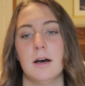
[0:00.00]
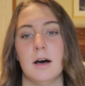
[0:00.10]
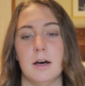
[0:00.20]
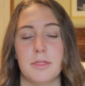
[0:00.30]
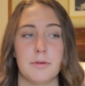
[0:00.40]

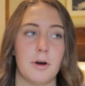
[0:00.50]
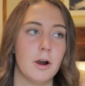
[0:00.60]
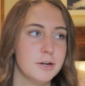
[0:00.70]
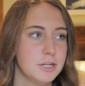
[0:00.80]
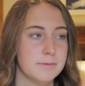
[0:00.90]
uh, through the
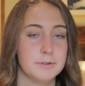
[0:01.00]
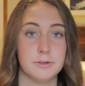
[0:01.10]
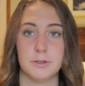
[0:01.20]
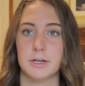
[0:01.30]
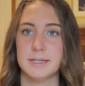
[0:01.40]
hardships,
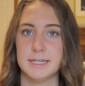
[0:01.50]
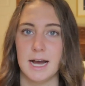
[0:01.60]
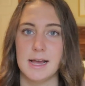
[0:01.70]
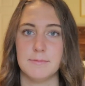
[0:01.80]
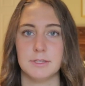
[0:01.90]
through the good
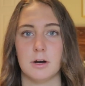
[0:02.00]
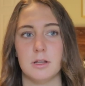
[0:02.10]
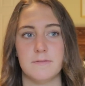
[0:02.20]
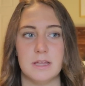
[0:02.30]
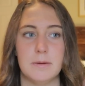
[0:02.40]
times,
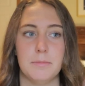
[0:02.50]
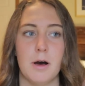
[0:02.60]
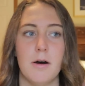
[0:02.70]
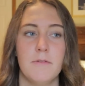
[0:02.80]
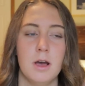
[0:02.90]
all of the
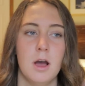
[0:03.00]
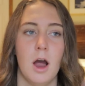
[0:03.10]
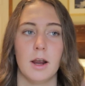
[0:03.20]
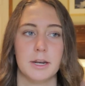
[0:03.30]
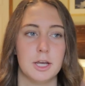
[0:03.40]
above,
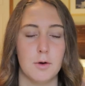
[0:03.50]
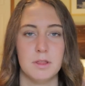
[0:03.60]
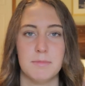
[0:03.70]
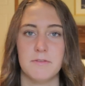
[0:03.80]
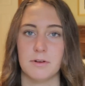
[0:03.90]
are gonna go
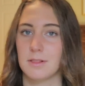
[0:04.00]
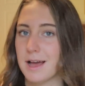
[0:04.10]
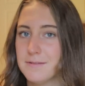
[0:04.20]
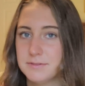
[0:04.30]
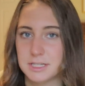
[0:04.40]
with me for
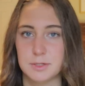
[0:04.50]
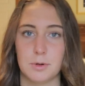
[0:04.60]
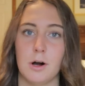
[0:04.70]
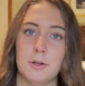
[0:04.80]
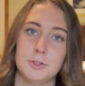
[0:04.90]
life since
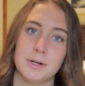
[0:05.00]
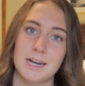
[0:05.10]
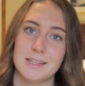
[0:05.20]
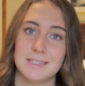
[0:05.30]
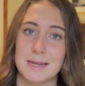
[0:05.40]
we're all
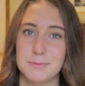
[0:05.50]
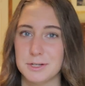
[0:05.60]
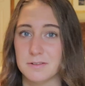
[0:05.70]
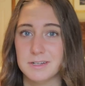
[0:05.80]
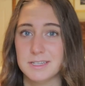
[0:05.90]
joining the same
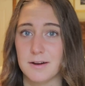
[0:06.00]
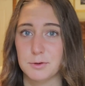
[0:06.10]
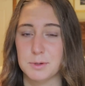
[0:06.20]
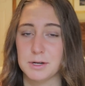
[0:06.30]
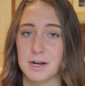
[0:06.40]
service
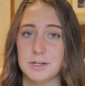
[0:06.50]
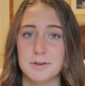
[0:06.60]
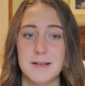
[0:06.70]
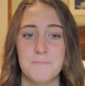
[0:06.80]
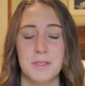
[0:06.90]
after we
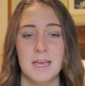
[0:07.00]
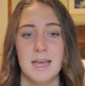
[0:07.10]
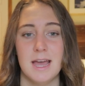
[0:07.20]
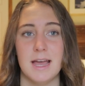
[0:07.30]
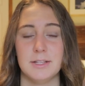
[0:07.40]
graduate.
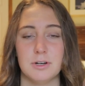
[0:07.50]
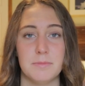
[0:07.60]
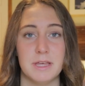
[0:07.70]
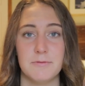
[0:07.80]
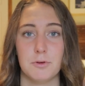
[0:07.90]
And so
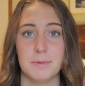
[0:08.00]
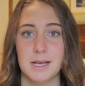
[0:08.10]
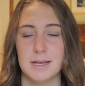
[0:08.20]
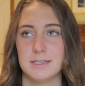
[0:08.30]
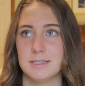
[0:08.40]
I'm thankful
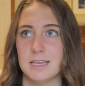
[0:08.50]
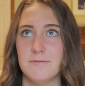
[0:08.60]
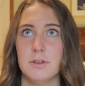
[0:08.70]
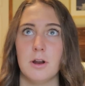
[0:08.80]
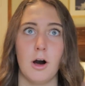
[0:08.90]
because
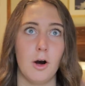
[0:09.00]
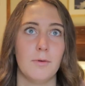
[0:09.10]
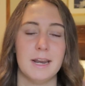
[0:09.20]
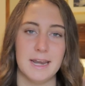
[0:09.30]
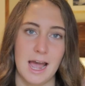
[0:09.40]
even
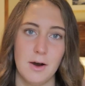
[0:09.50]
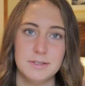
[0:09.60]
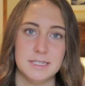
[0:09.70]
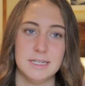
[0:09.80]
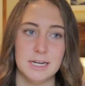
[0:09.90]
already now
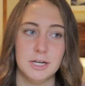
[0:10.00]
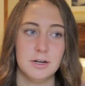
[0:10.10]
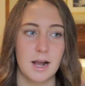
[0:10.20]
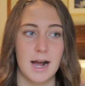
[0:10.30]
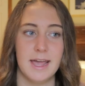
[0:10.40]
as a
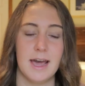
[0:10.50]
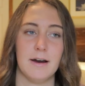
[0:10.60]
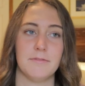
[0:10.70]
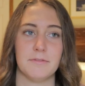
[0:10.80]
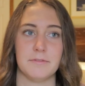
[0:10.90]
senior, I
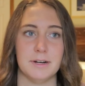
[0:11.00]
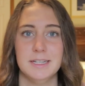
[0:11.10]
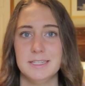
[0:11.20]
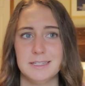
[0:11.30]
have friends